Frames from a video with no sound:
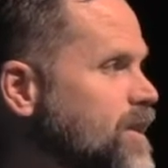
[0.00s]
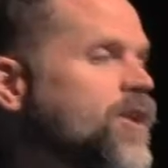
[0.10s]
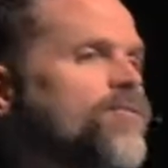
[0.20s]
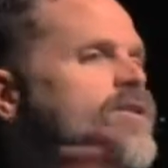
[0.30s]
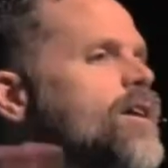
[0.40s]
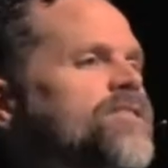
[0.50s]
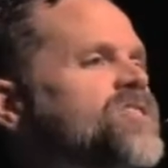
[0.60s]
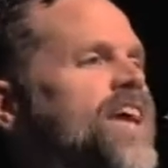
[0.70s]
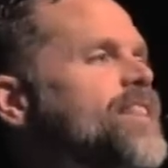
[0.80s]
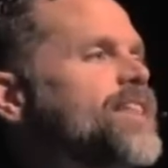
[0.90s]
You know, if you ever
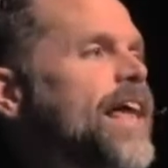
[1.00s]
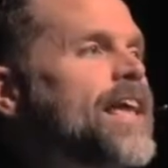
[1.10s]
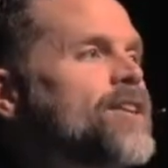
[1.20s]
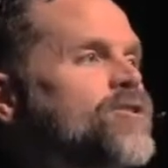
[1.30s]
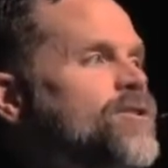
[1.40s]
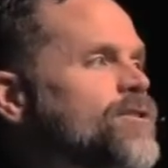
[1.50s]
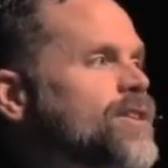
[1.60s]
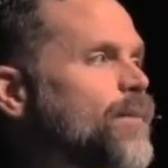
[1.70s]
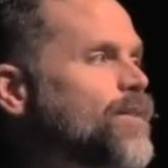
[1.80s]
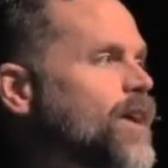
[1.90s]
say that they can do
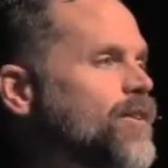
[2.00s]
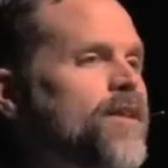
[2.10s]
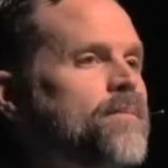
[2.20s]
something or